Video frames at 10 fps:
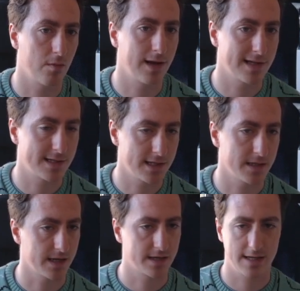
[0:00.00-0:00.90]
played
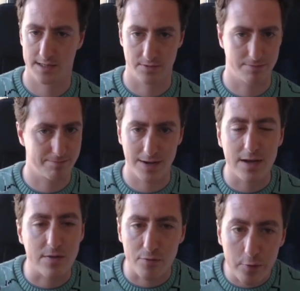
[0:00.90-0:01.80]
c6.
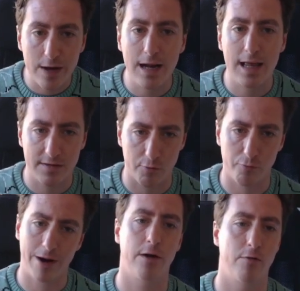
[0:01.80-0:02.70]
It really is a
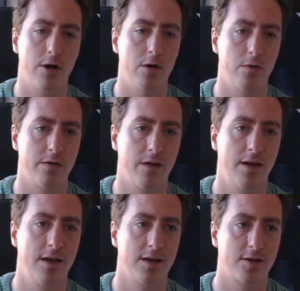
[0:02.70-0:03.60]
railroad
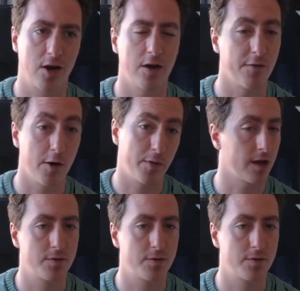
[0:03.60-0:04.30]
kind of opening.